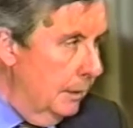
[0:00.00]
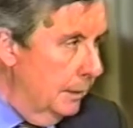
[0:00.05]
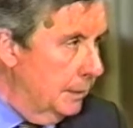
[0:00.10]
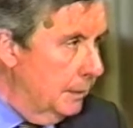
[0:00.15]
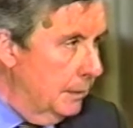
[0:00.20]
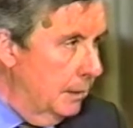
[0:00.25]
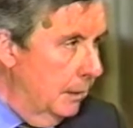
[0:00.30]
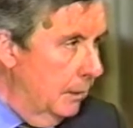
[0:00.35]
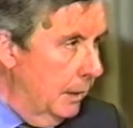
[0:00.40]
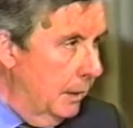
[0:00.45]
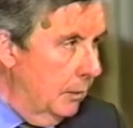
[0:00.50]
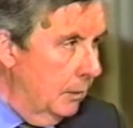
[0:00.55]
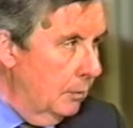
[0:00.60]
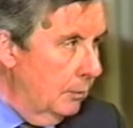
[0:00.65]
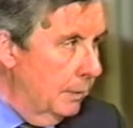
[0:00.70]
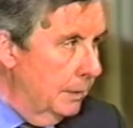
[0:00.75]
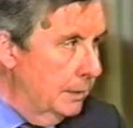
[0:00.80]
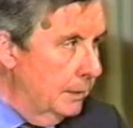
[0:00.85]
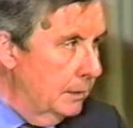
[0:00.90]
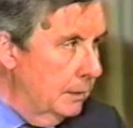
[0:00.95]
it's nearly
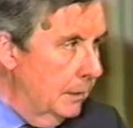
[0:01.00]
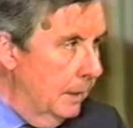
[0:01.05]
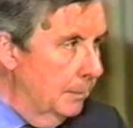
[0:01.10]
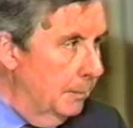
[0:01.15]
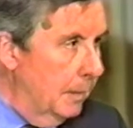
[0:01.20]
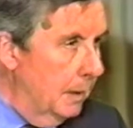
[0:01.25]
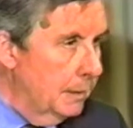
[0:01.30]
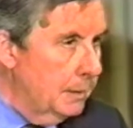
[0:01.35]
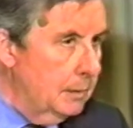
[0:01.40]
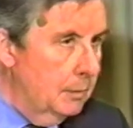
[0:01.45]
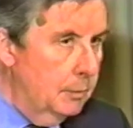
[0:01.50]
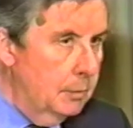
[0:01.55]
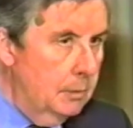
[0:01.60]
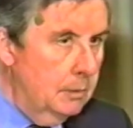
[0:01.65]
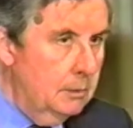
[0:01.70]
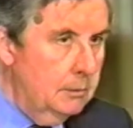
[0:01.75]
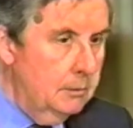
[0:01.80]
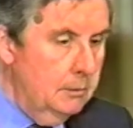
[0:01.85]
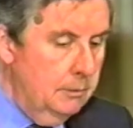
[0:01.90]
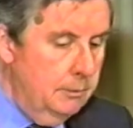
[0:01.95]
always
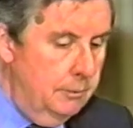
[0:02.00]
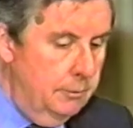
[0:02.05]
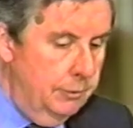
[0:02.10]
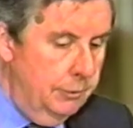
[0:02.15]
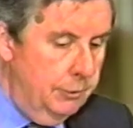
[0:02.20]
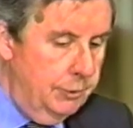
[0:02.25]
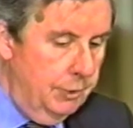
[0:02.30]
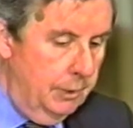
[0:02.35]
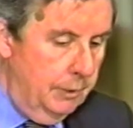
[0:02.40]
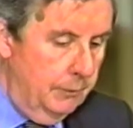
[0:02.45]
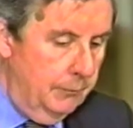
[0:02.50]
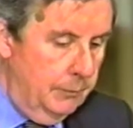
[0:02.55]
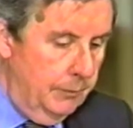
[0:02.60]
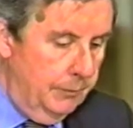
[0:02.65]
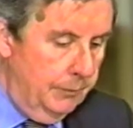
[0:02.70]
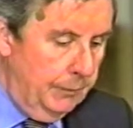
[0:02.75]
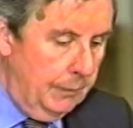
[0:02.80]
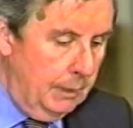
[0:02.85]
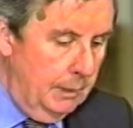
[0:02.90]
impossible to achieve.